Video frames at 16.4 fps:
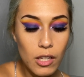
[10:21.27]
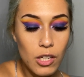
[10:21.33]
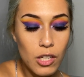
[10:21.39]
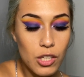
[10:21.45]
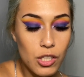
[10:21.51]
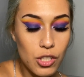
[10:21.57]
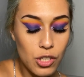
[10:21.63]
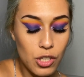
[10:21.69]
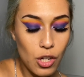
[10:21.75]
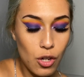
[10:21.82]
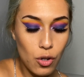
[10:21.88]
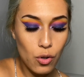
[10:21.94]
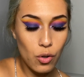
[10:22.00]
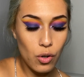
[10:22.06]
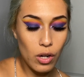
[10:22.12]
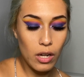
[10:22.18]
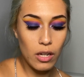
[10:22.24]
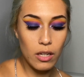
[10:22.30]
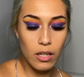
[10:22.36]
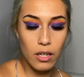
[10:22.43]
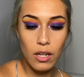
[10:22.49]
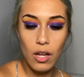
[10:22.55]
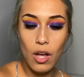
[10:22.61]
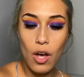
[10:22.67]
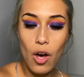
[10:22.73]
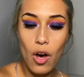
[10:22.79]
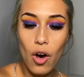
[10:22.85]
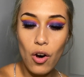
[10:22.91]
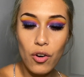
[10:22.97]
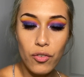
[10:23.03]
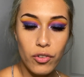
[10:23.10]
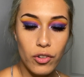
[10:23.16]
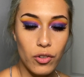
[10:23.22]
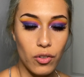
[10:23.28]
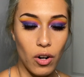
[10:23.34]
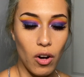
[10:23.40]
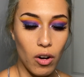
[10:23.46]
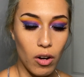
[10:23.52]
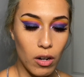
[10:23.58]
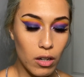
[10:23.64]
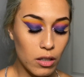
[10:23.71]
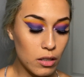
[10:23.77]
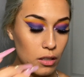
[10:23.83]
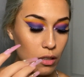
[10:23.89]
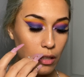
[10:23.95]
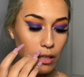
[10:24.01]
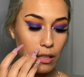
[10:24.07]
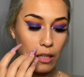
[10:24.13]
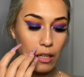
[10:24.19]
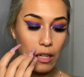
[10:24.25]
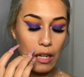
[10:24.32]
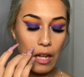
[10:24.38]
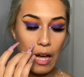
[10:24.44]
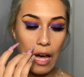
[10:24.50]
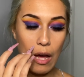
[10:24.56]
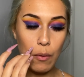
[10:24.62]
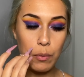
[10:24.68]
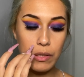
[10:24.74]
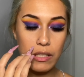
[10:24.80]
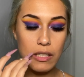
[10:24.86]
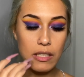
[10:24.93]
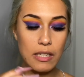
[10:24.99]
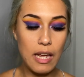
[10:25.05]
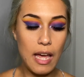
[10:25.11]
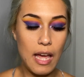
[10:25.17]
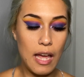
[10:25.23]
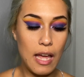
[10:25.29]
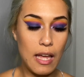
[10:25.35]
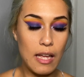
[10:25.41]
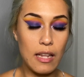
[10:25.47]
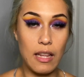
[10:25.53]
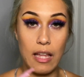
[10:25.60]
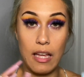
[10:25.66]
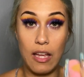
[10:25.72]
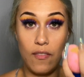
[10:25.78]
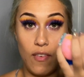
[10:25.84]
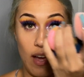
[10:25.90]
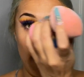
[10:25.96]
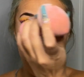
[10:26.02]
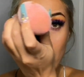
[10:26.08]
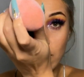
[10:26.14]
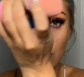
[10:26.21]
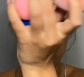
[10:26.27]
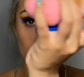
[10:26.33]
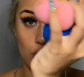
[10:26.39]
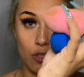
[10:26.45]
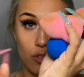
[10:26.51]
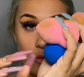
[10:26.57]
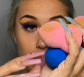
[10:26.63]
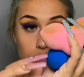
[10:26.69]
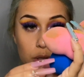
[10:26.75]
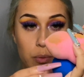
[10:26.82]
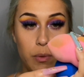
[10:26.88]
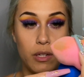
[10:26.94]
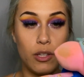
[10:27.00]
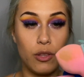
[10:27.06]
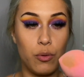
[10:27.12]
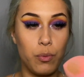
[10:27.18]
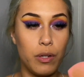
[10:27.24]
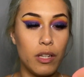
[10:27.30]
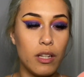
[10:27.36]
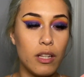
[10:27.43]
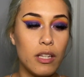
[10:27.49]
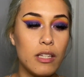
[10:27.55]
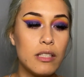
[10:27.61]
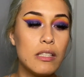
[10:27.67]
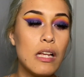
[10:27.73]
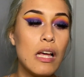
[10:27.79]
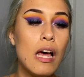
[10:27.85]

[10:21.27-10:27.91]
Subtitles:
So overall, I would say, like, if I had to choose between the three of these,